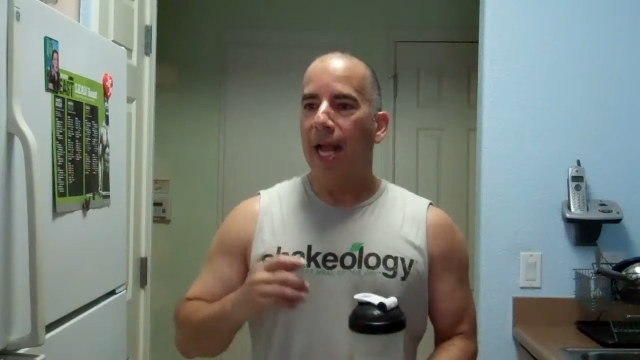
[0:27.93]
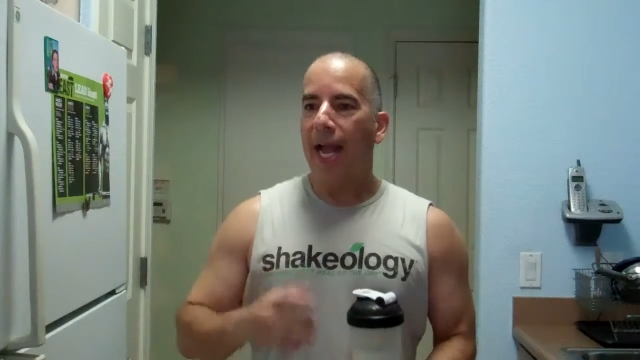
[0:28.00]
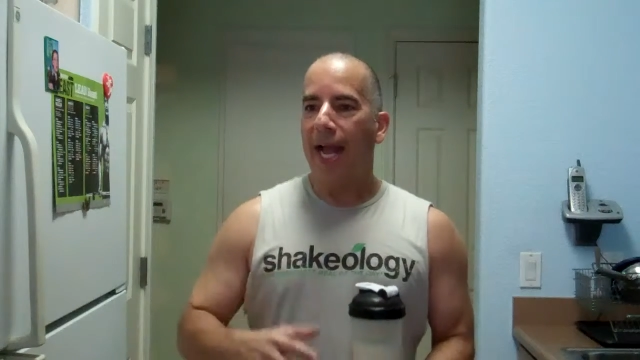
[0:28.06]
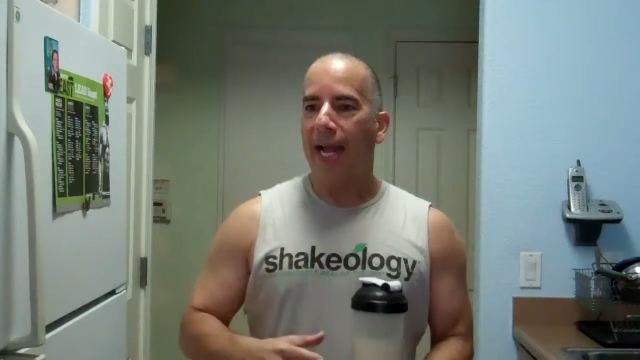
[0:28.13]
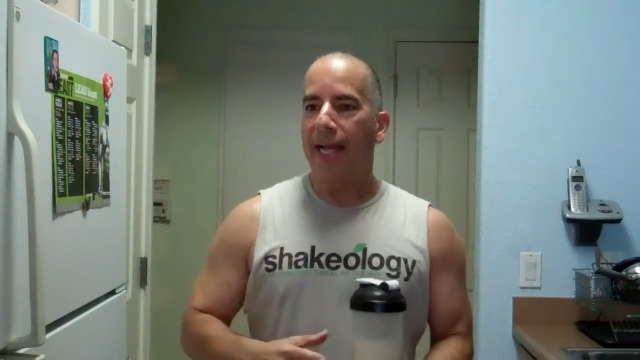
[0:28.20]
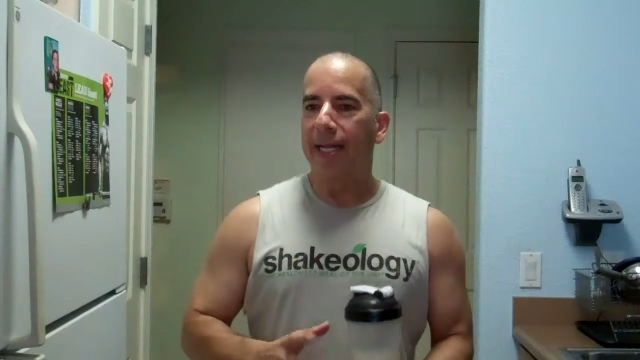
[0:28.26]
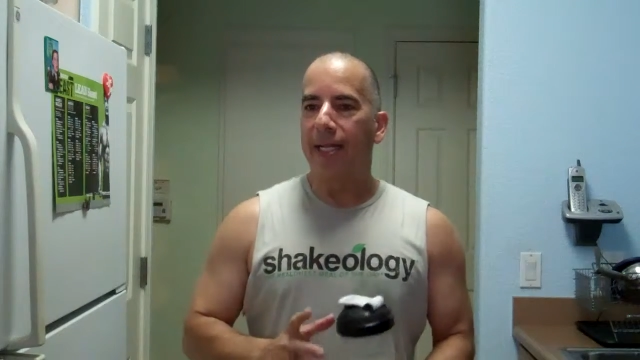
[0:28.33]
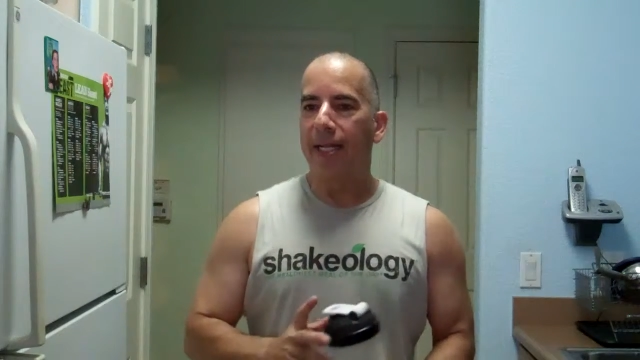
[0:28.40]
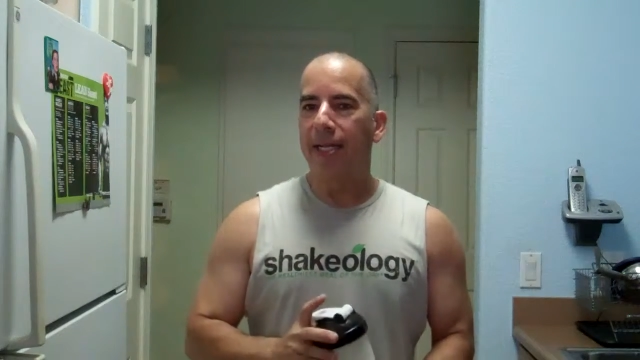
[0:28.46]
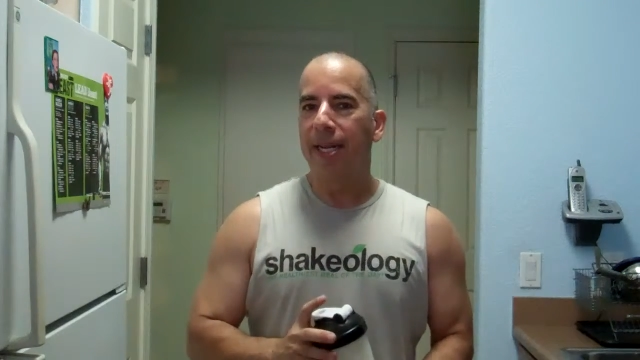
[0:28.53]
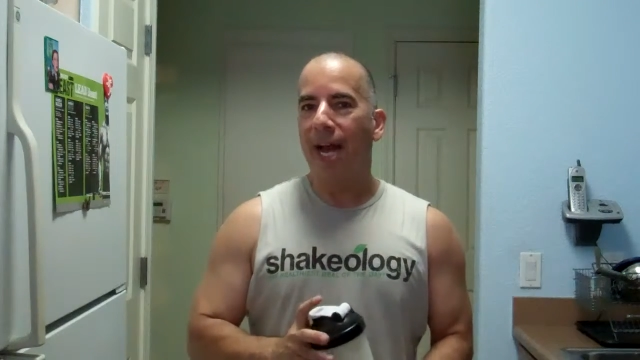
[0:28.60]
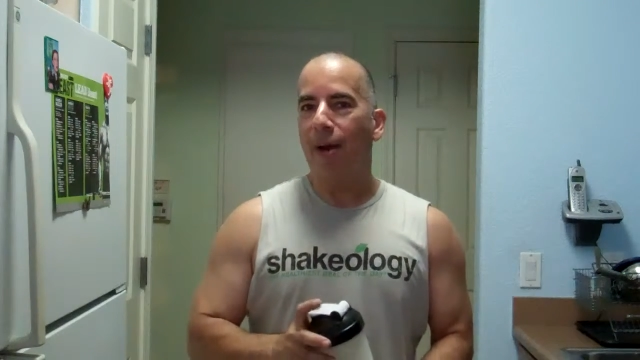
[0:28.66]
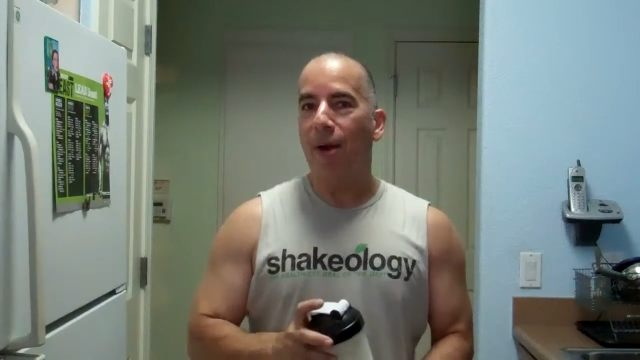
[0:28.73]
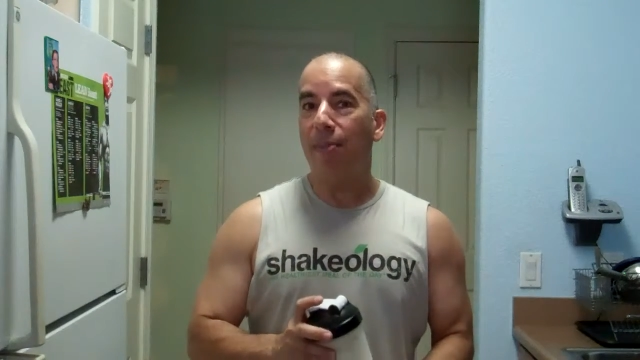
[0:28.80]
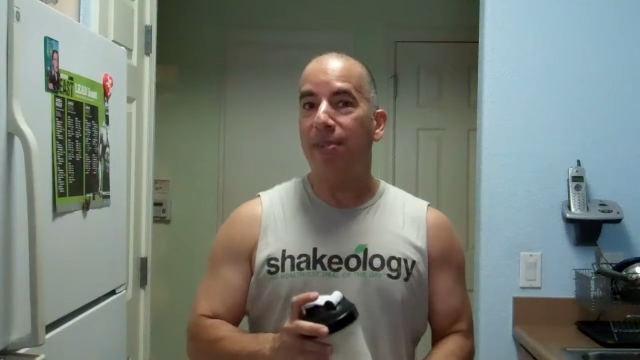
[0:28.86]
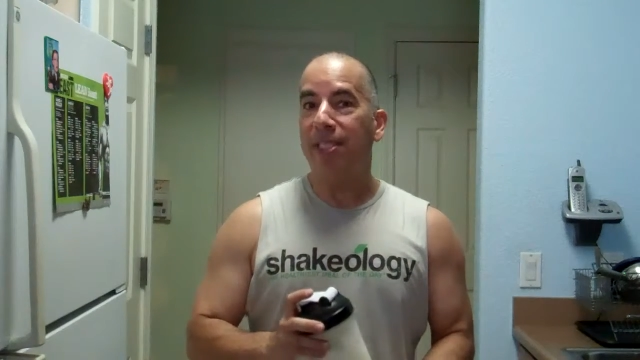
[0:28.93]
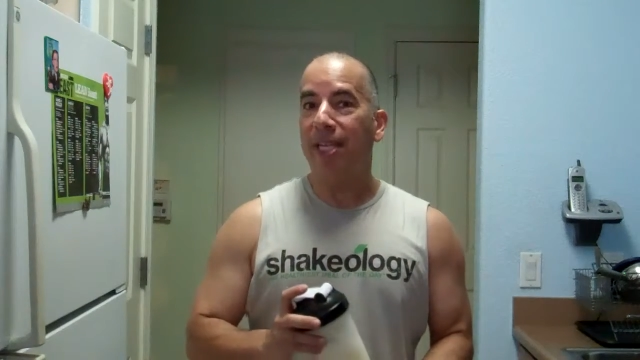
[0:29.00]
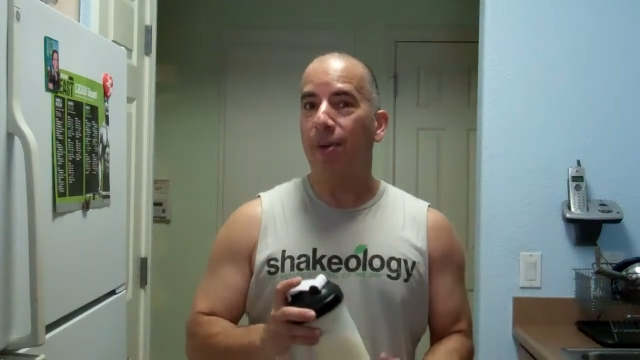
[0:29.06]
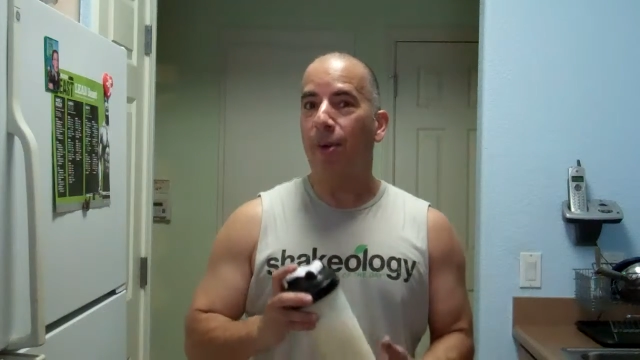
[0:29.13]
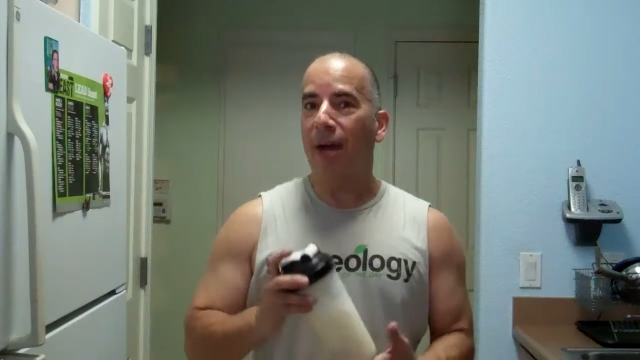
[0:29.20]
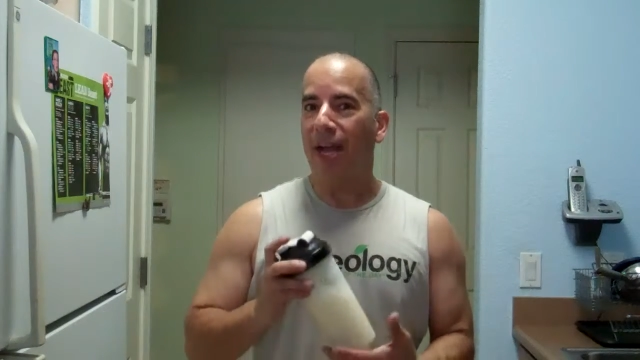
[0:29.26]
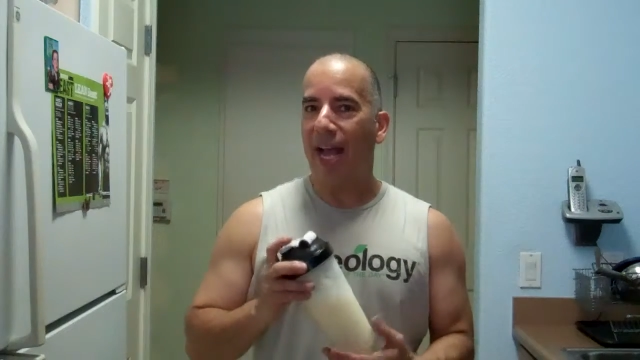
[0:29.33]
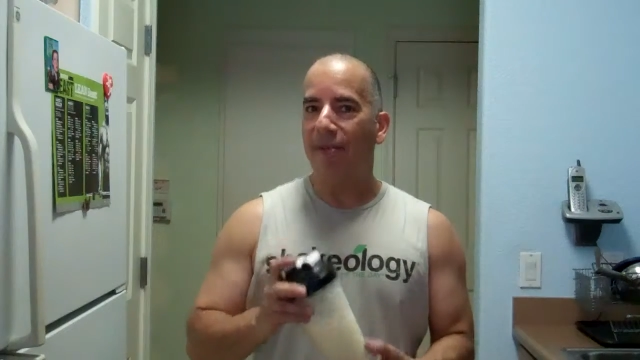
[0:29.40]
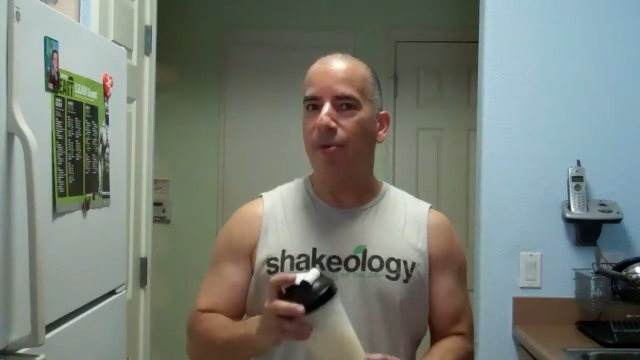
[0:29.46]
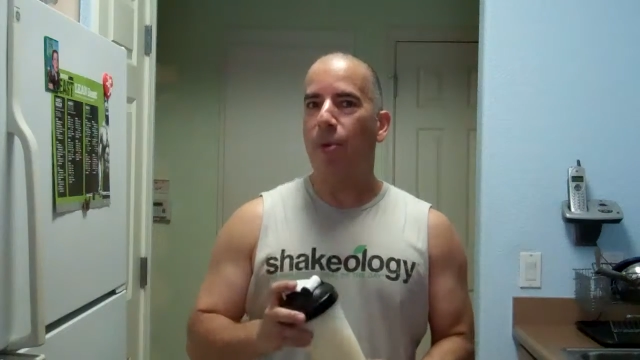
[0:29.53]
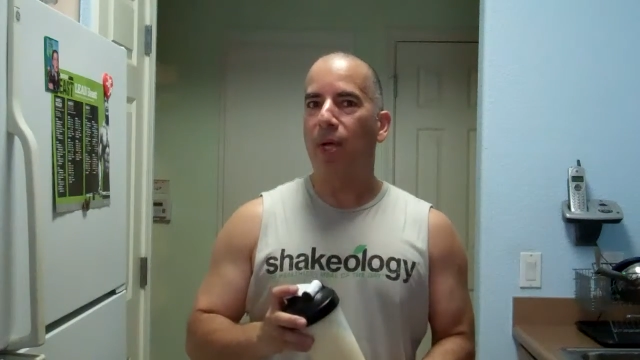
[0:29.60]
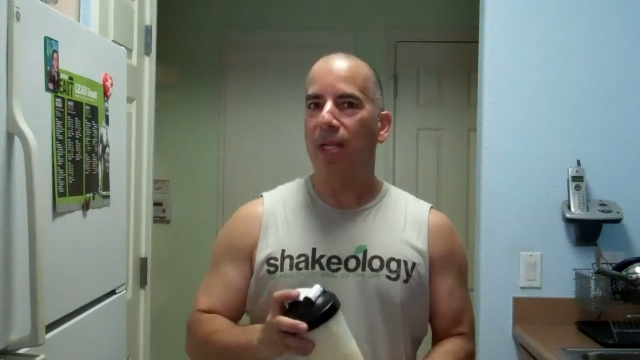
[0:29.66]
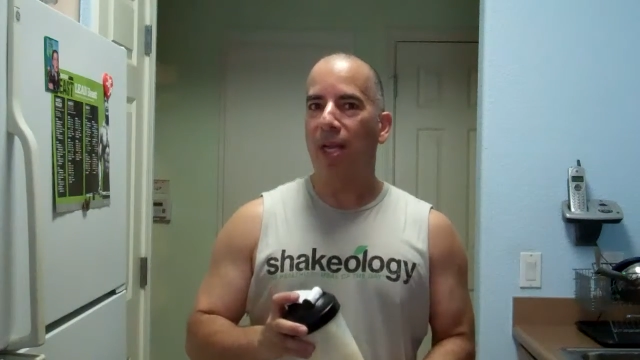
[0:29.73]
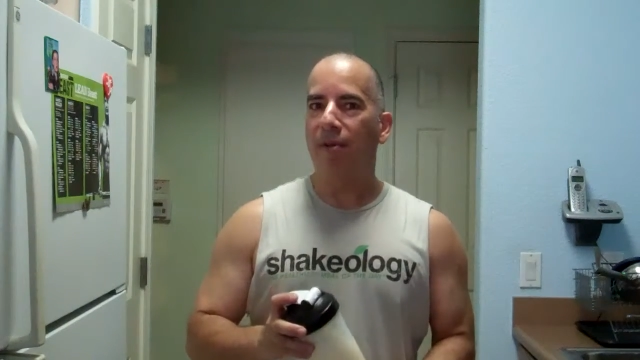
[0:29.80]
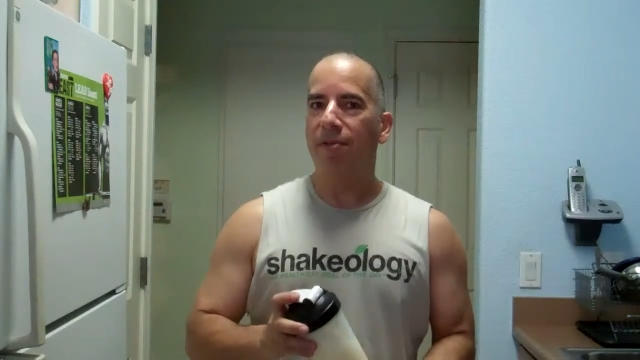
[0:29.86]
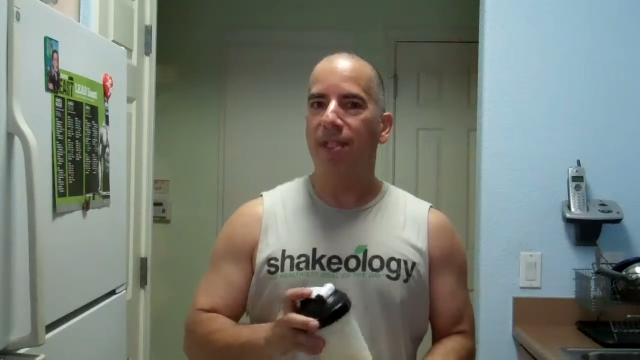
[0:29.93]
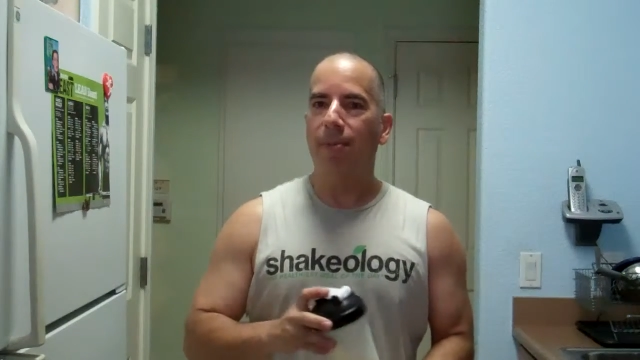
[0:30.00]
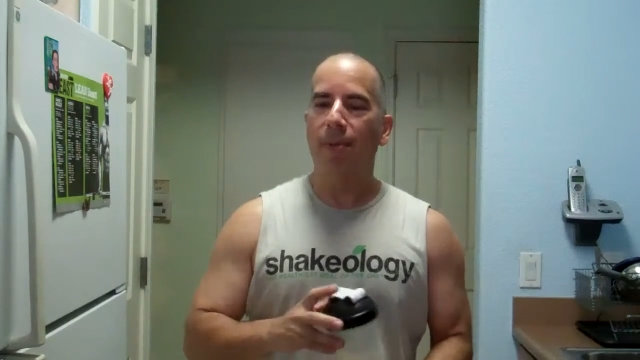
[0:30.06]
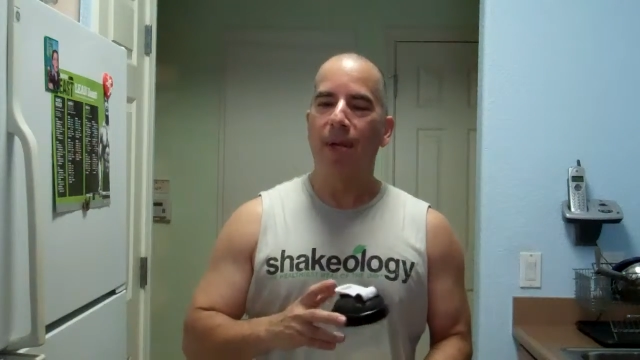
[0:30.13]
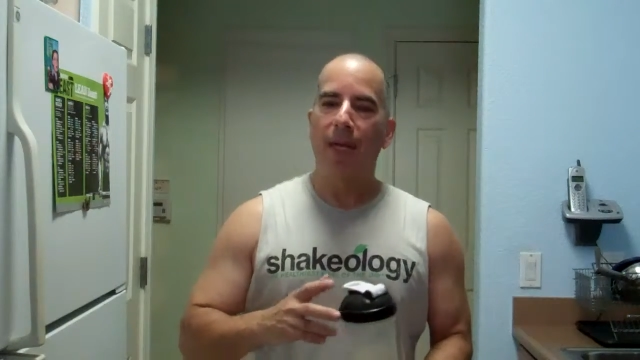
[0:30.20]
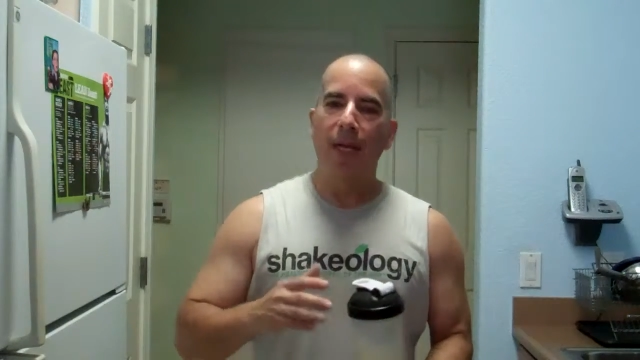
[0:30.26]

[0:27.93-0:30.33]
and now I'm seeing why everyone loves them.